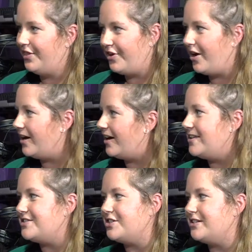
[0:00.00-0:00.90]
their
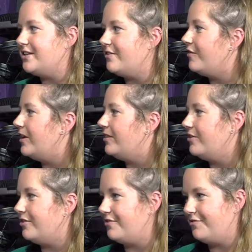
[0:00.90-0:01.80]
eyes look different,
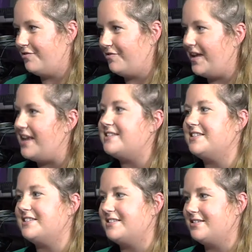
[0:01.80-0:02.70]
their
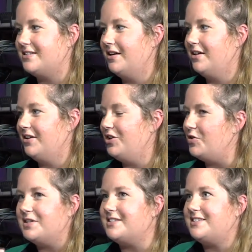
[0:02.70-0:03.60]
faces, you
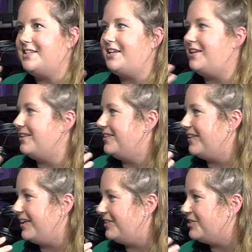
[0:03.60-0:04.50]
can see
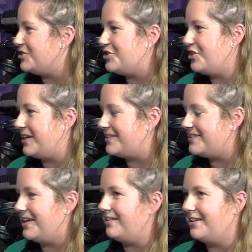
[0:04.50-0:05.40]
like the stress,
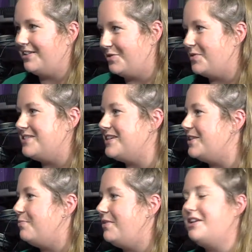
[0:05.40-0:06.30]
and mm-hmm. then the ones at
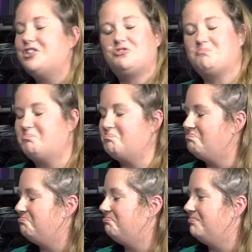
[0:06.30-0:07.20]
the beach,
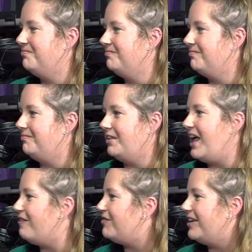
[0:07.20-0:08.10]
yeah.
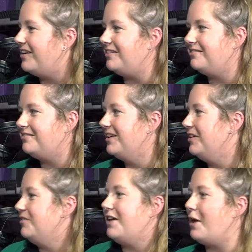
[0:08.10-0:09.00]
laughing,
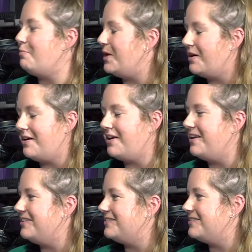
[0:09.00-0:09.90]
happy
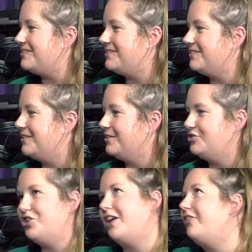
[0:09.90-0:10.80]
eyes.
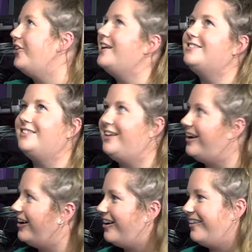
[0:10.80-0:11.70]
Chucking their kids in the
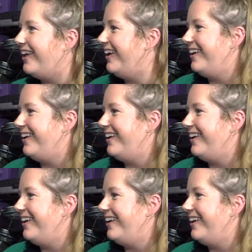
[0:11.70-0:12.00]
air. Yeah.